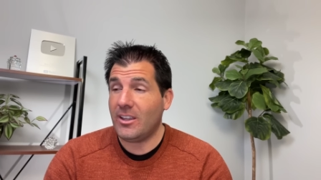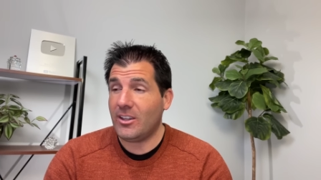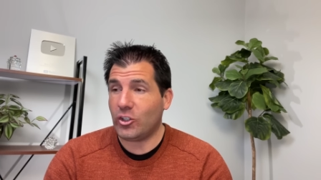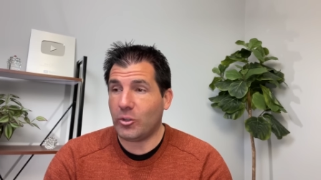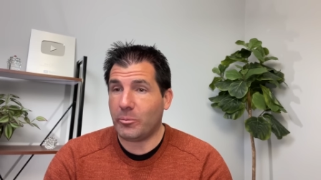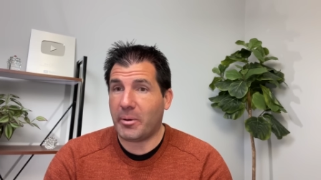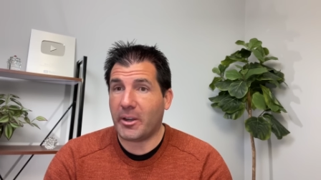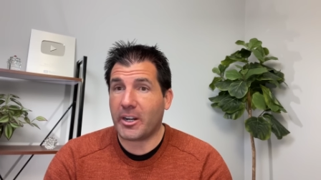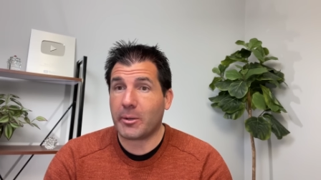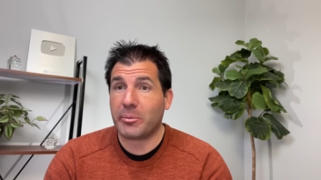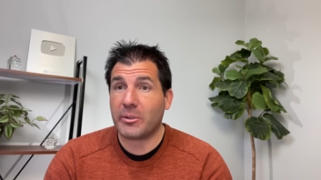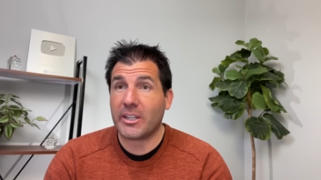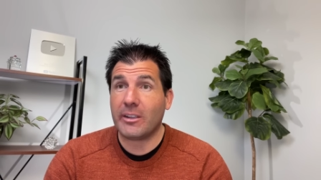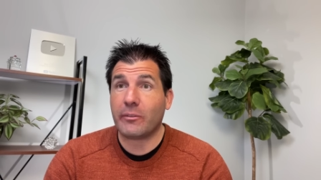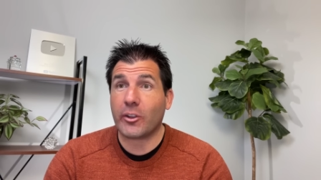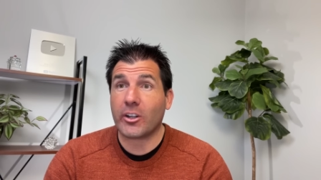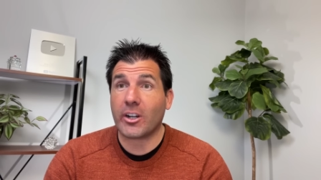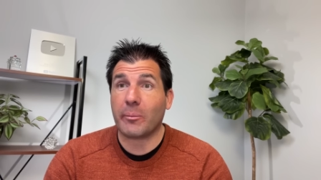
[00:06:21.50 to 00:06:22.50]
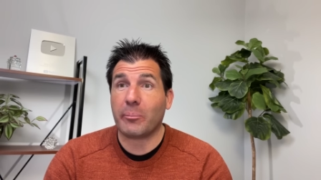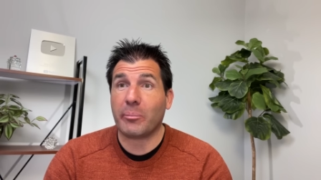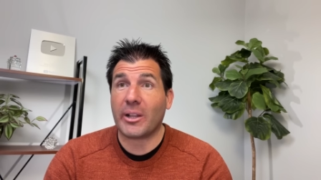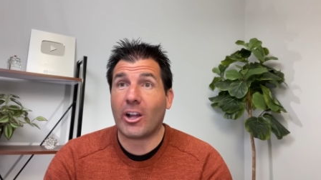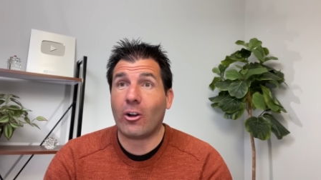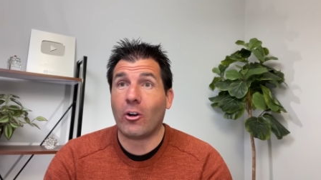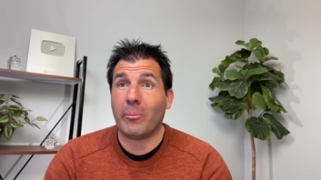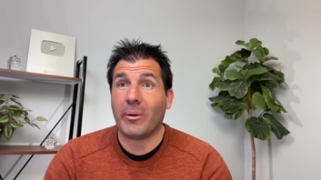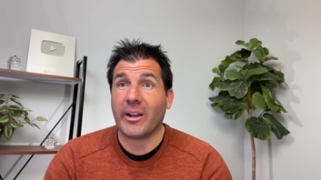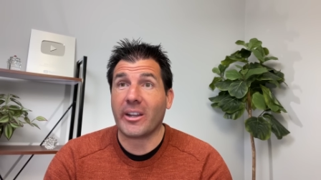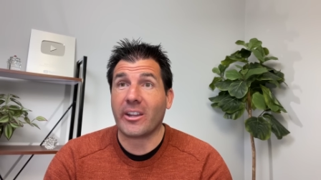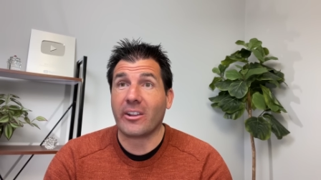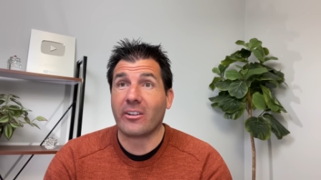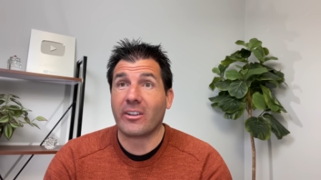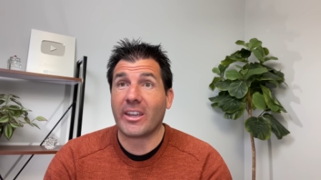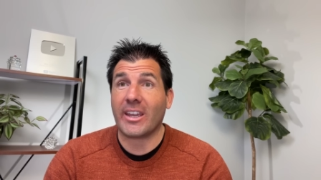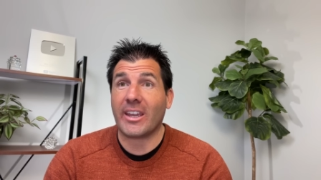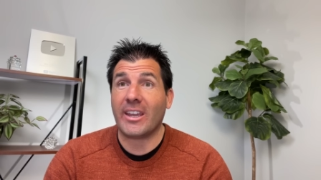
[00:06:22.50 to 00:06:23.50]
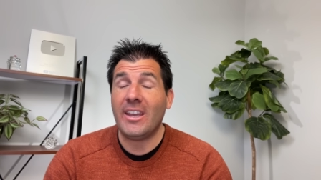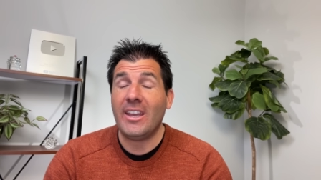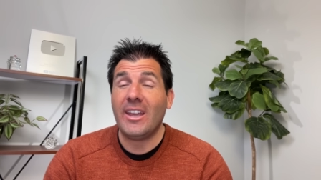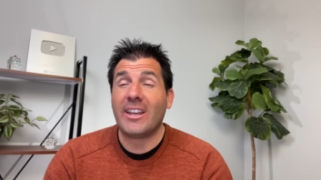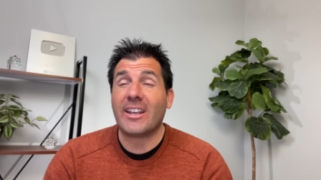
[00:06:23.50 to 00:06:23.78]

you better believe they're going to plow out money, okay?